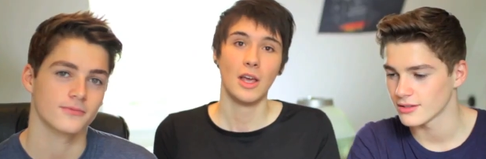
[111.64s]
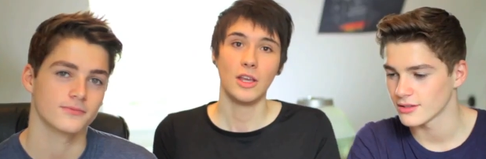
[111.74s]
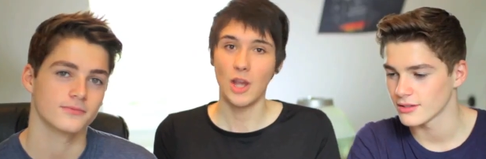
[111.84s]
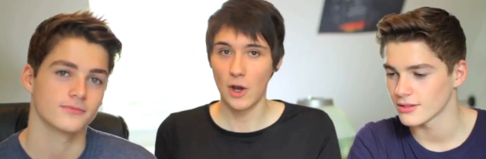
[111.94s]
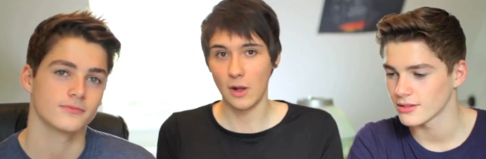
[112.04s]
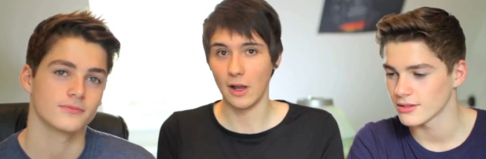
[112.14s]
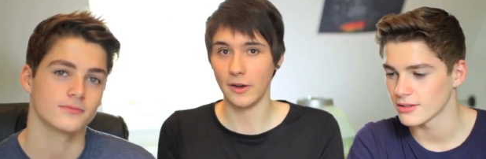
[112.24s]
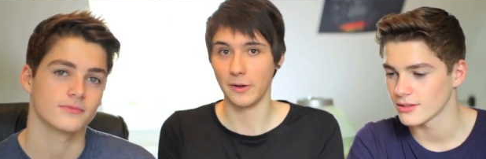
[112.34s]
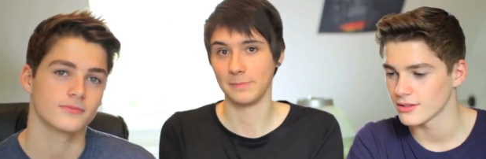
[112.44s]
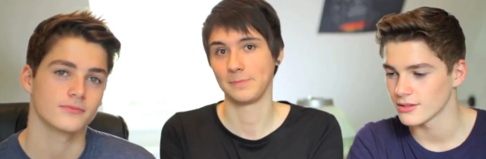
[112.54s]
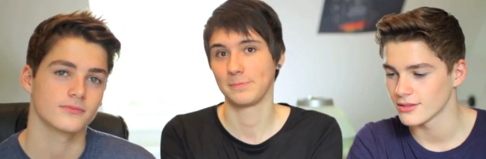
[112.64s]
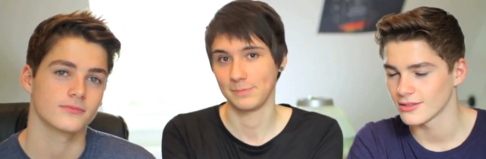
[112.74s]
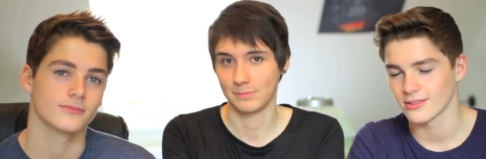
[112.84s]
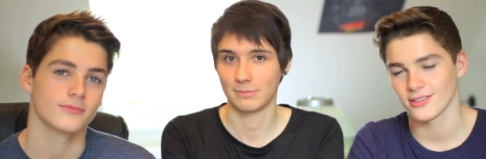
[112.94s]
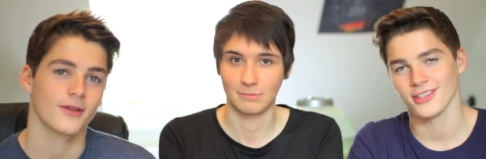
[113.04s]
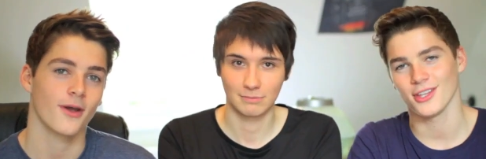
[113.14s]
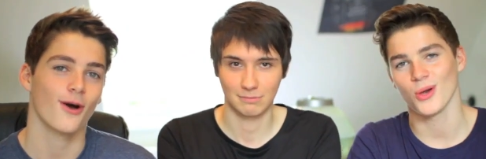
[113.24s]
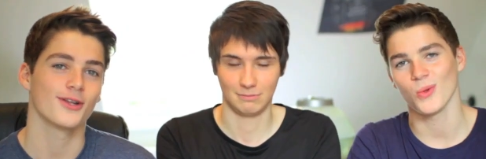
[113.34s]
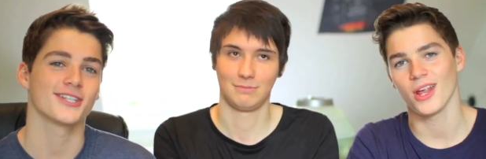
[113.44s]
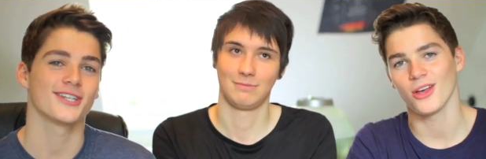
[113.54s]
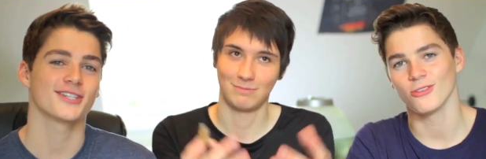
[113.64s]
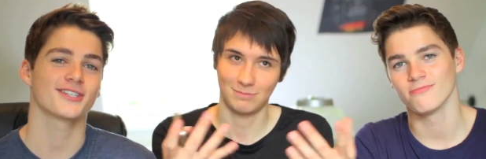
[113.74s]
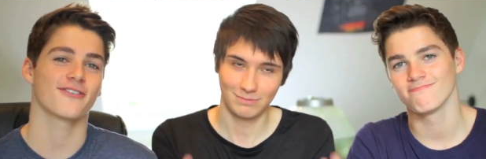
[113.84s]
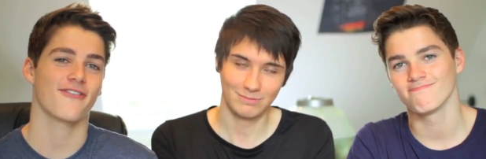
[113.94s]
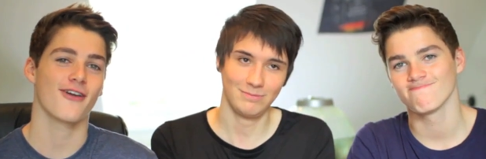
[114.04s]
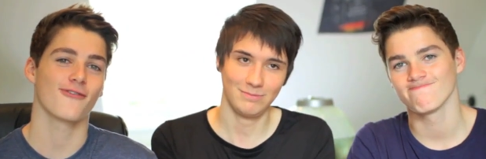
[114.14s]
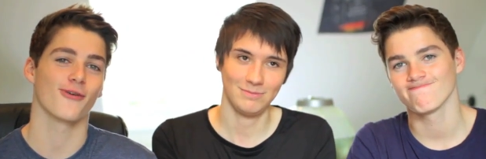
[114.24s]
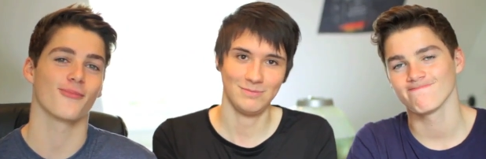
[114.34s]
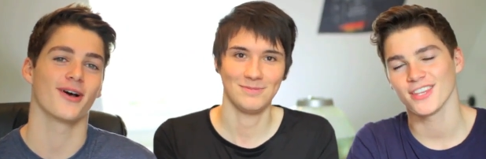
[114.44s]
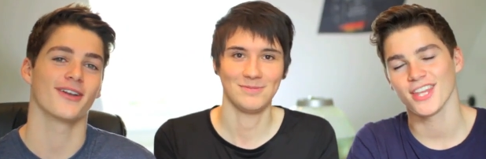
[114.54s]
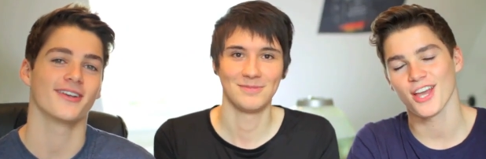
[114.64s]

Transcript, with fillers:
Speaker 1: YOLO. Oh, see, this is a favourite of mine.